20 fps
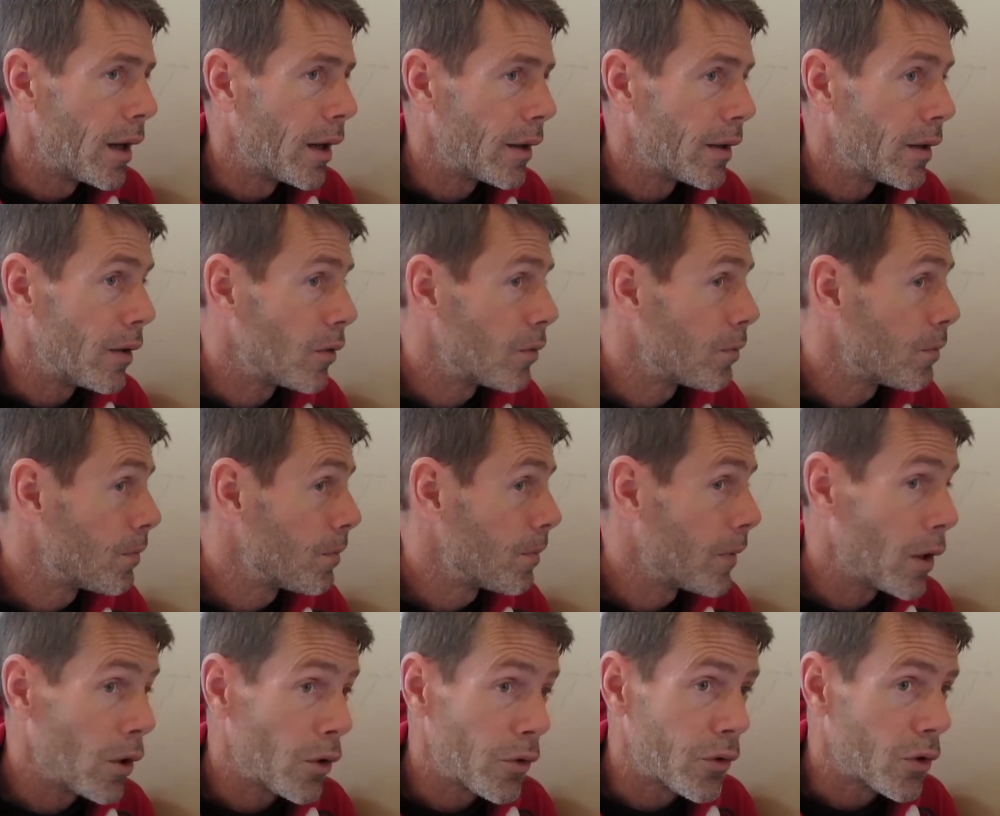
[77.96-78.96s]
He's
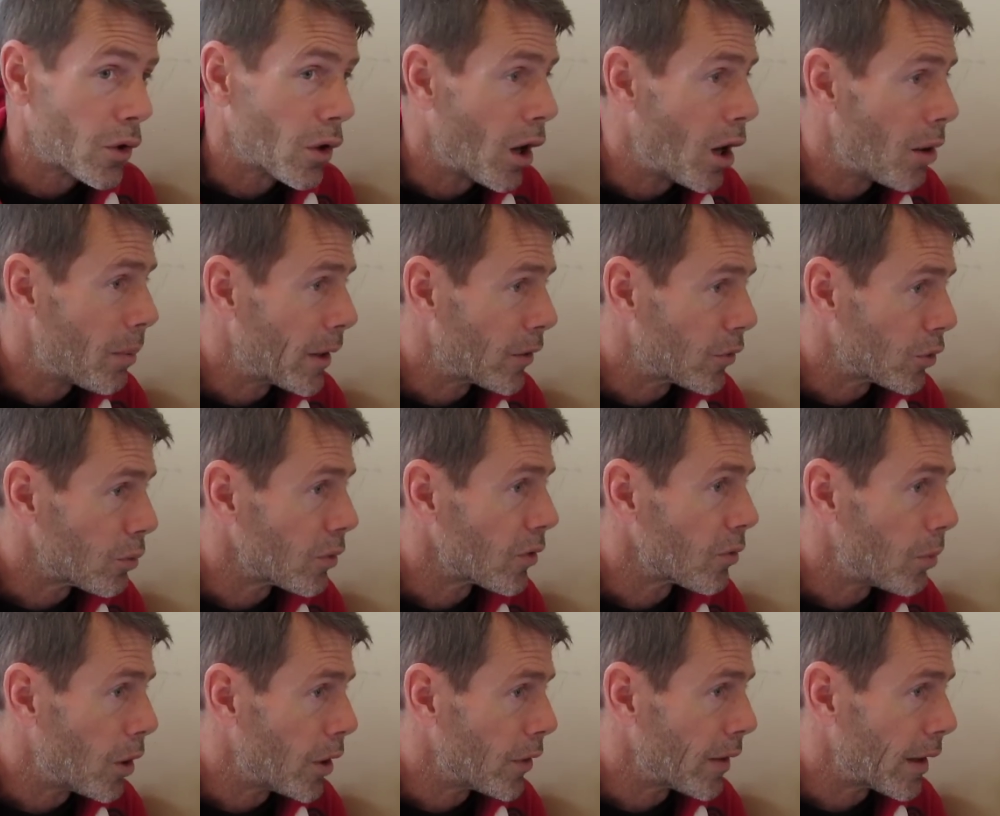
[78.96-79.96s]
failed to comment or
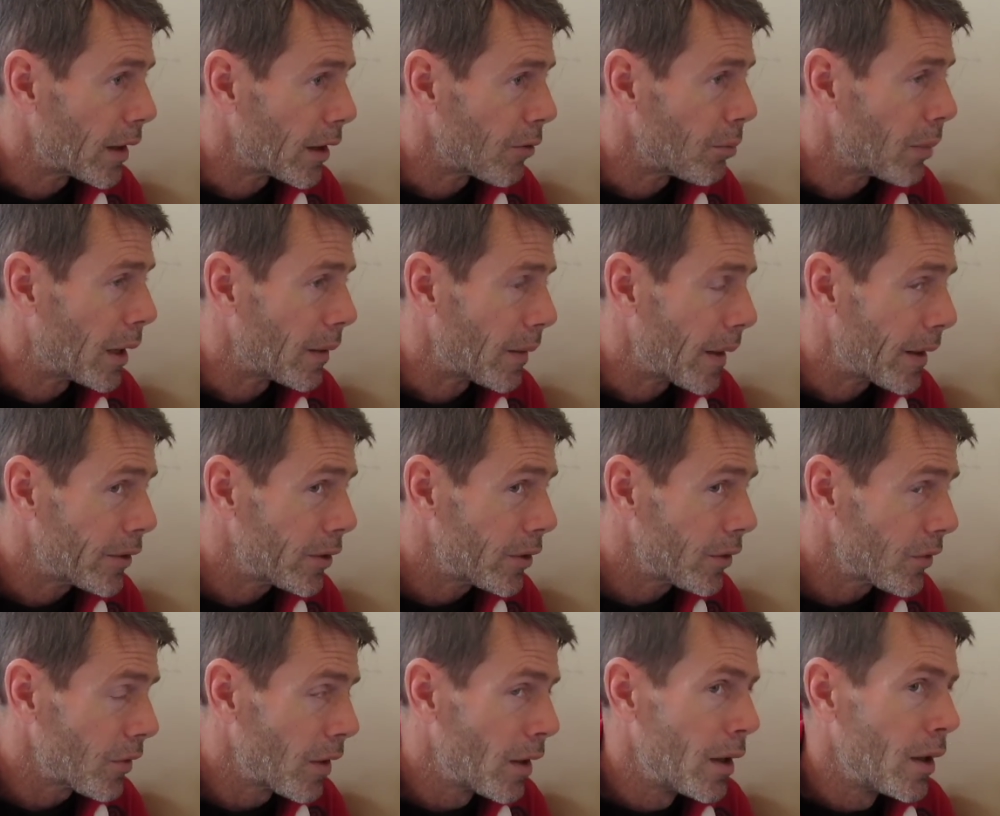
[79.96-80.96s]
respond to any of my
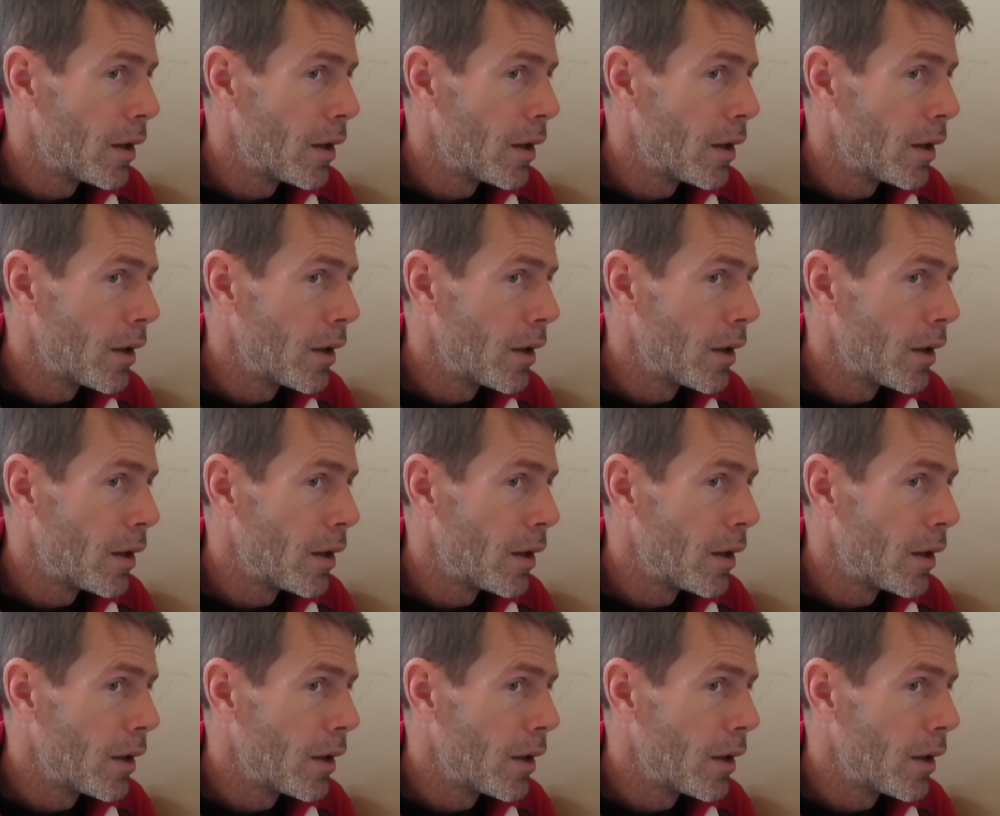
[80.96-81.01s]
letters,